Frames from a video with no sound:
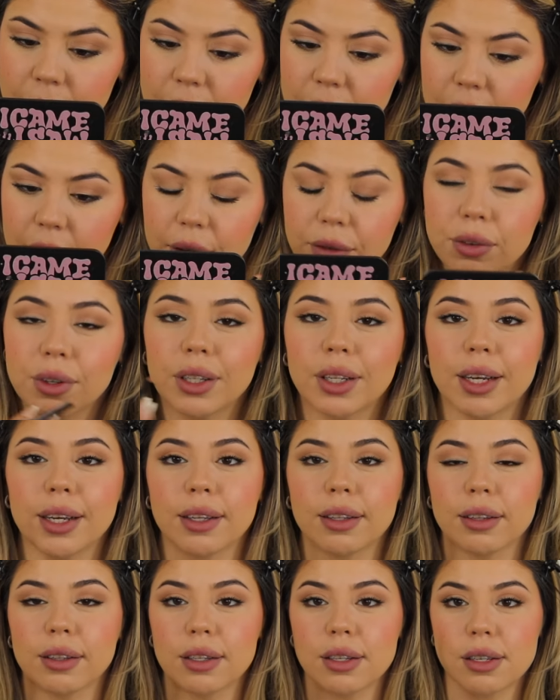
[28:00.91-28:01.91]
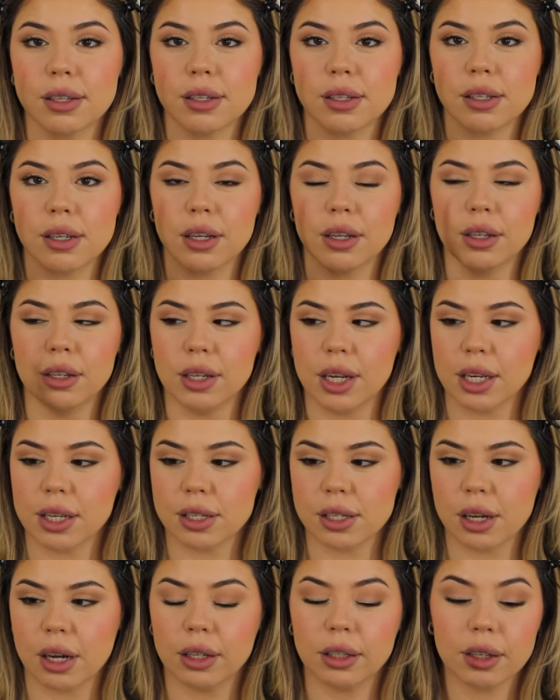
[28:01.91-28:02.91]
And I feel like this
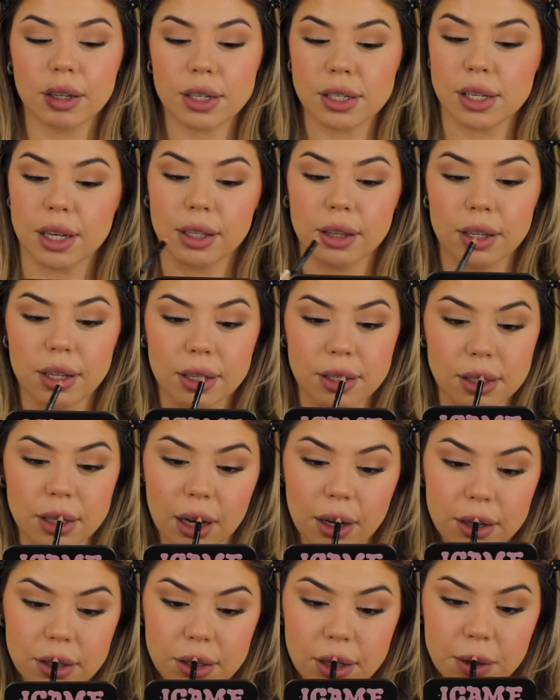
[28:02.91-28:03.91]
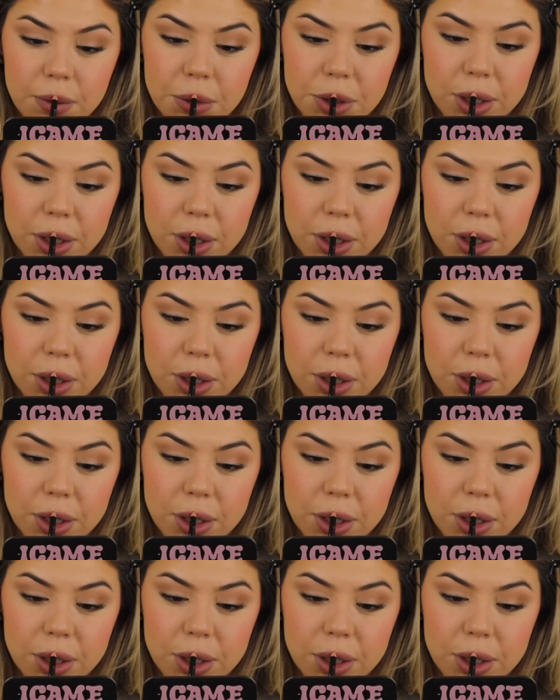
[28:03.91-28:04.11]
NYX color is like the exact same